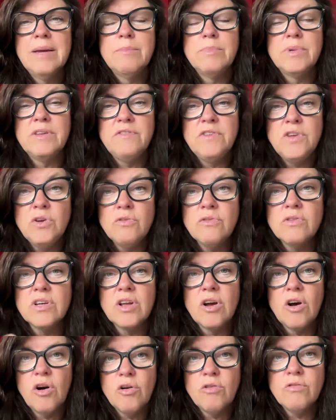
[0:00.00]
But if you can
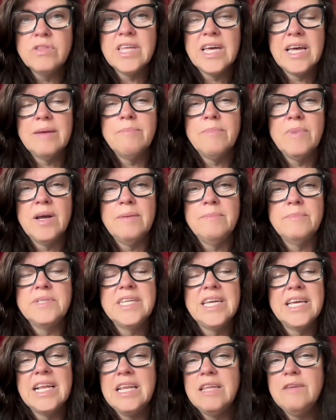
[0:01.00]
hold that in mind,
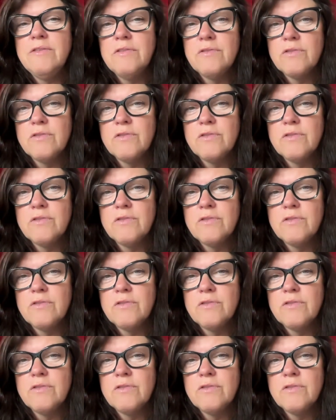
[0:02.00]
particularly if